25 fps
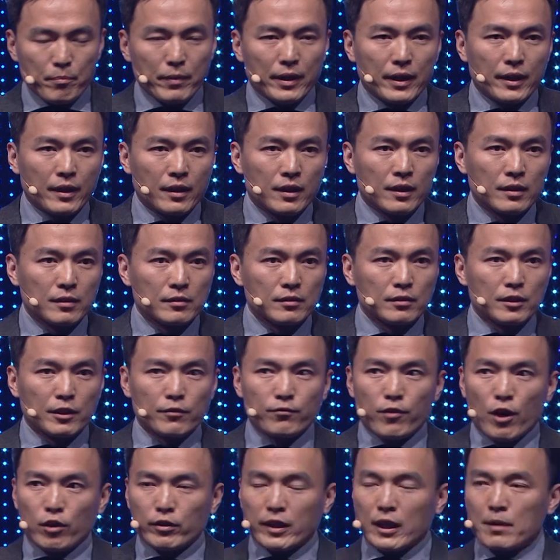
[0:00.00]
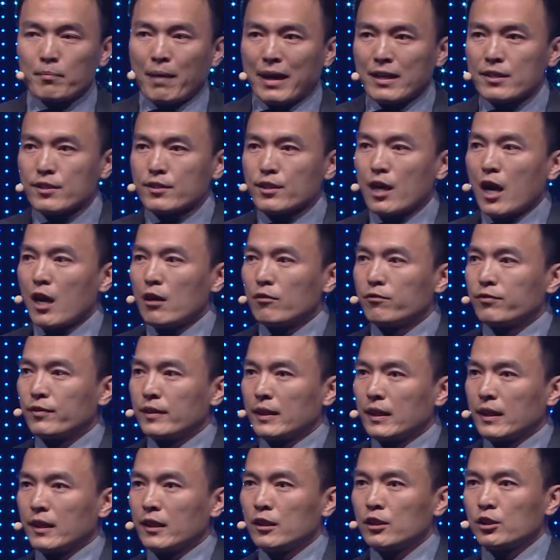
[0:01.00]
me devoted myself
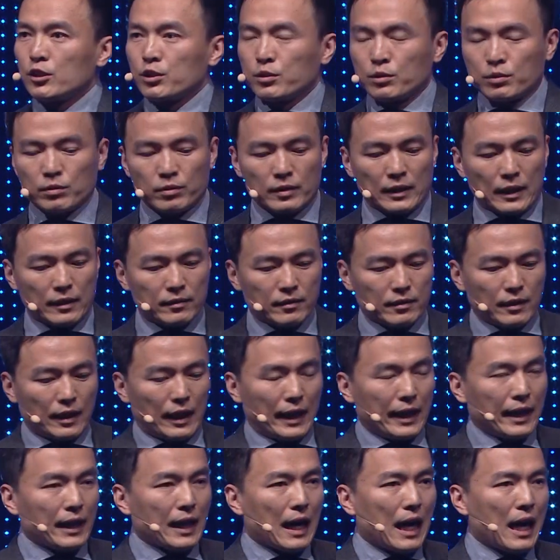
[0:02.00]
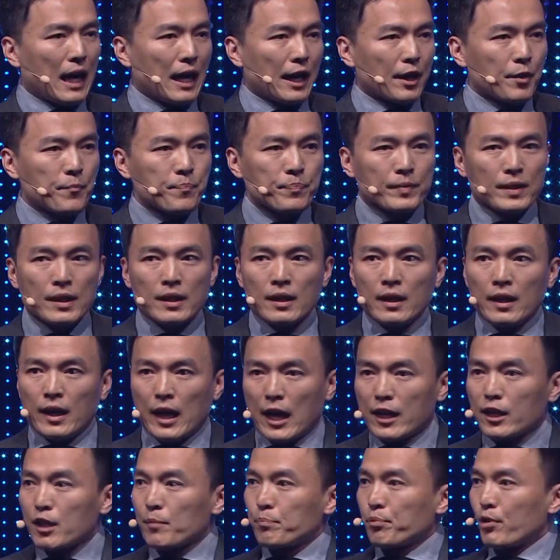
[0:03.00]
into this AI
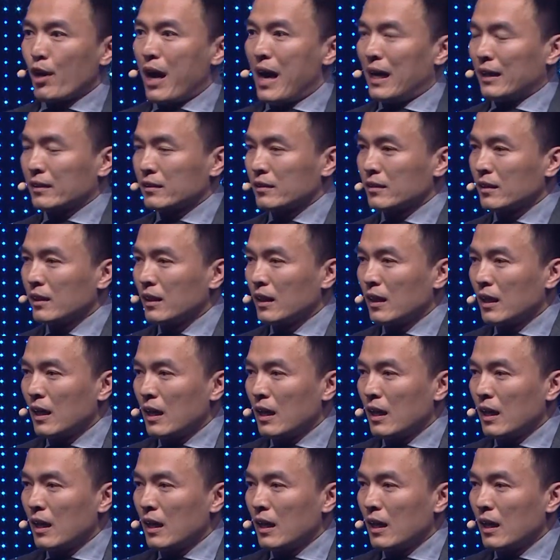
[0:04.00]
enterprise.